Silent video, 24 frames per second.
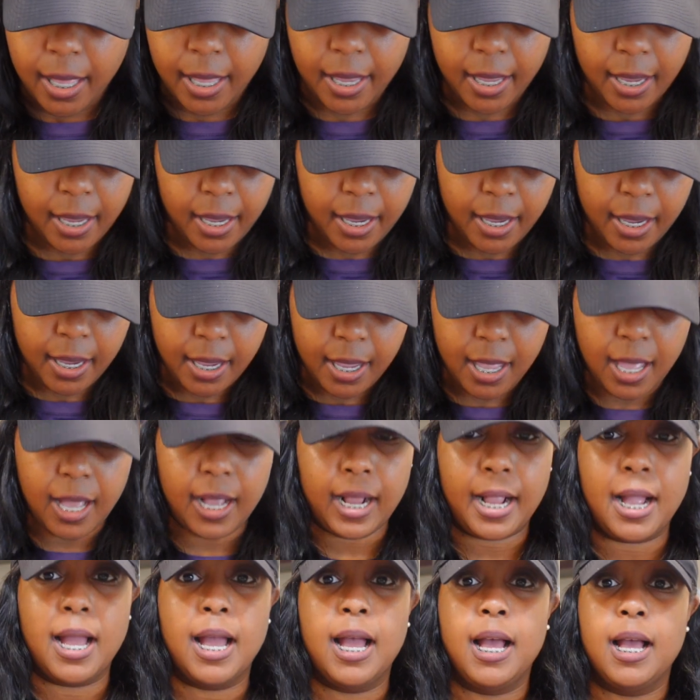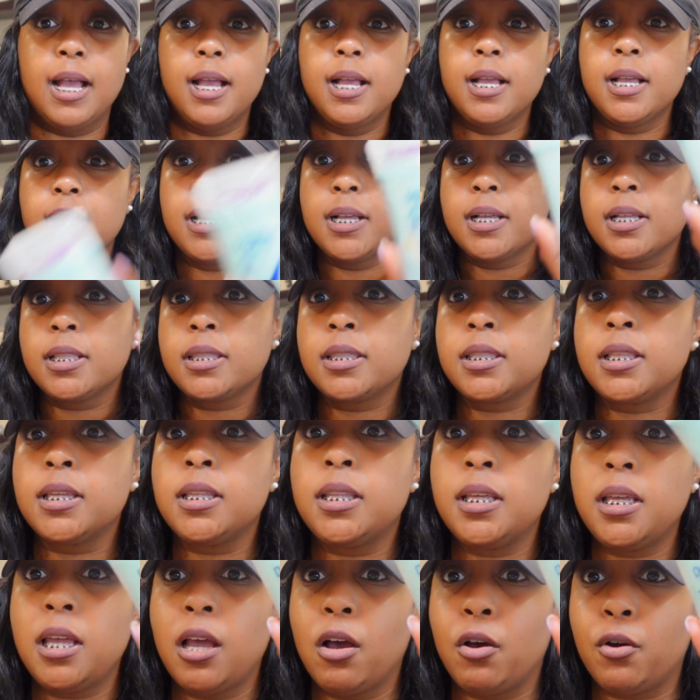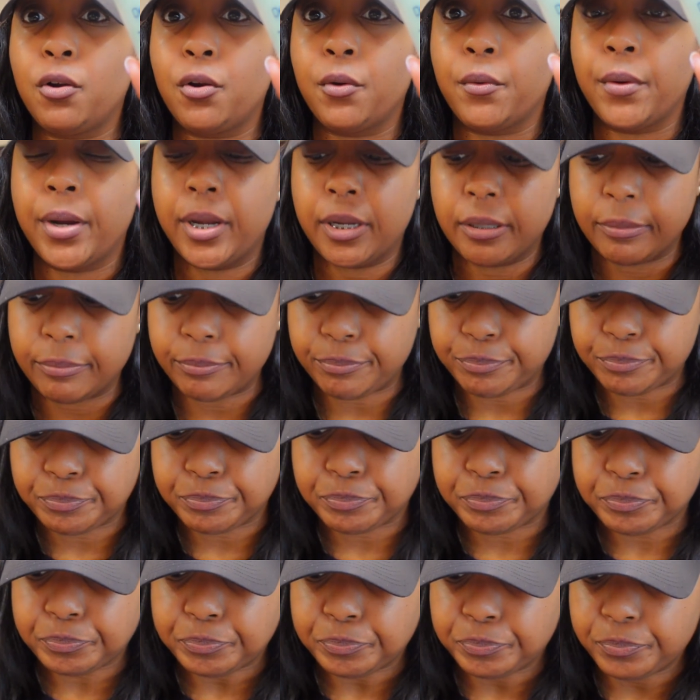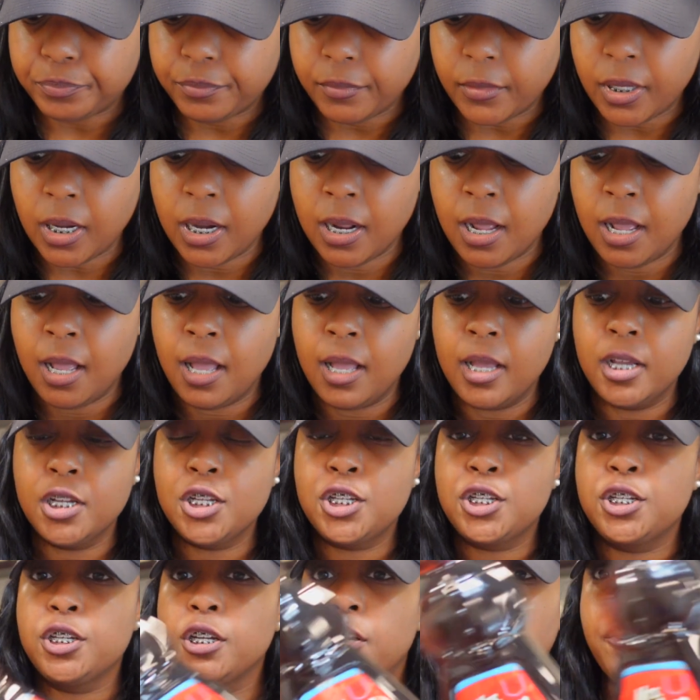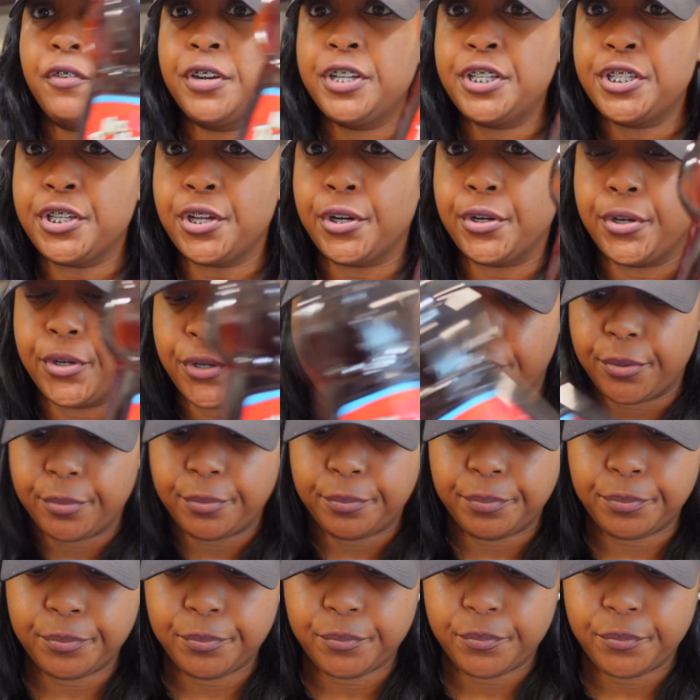And I got the deodorant. Sugar-free syrup.